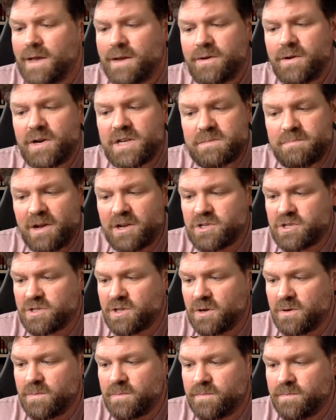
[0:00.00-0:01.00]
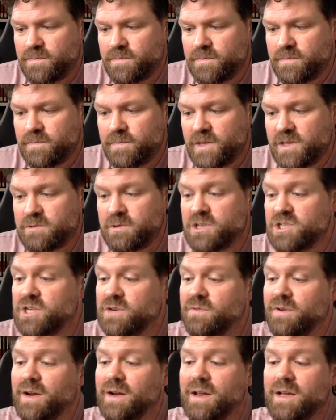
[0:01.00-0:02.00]
Not as much, though, as when she
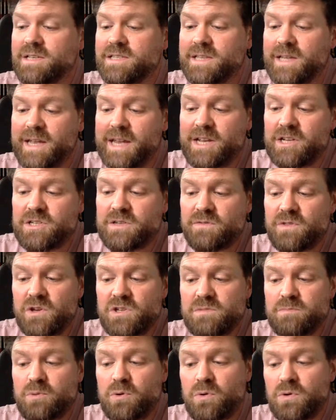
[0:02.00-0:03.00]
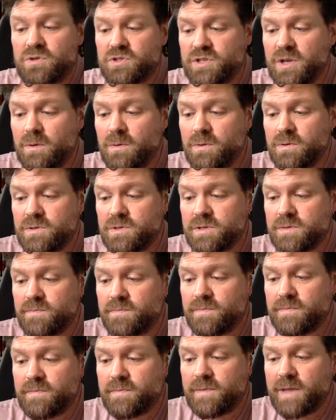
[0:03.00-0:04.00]
realised that each of those poor souls
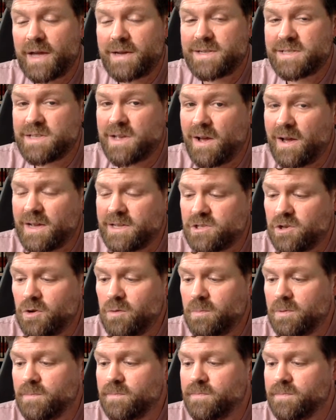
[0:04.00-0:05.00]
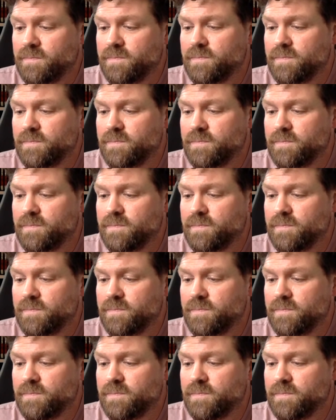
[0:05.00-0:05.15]
had his eyes open.